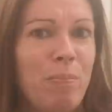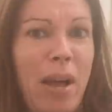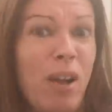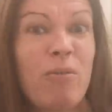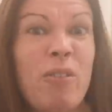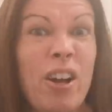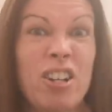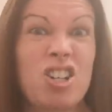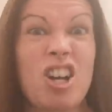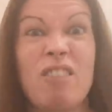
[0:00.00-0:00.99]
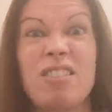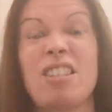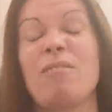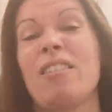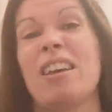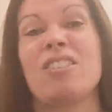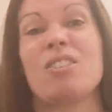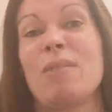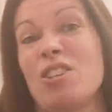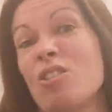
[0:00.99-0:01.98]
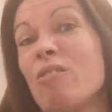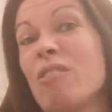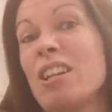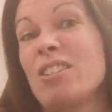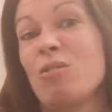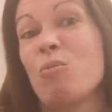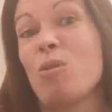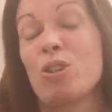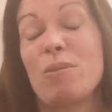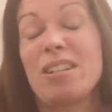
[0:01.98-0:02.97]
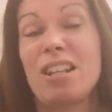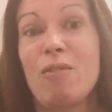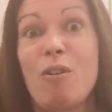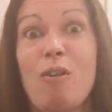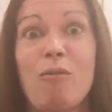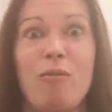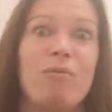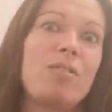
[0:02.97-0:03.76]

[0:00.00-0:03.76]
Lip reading: pale furniture and stuff like that, and just make sure I really sort of wash myself off,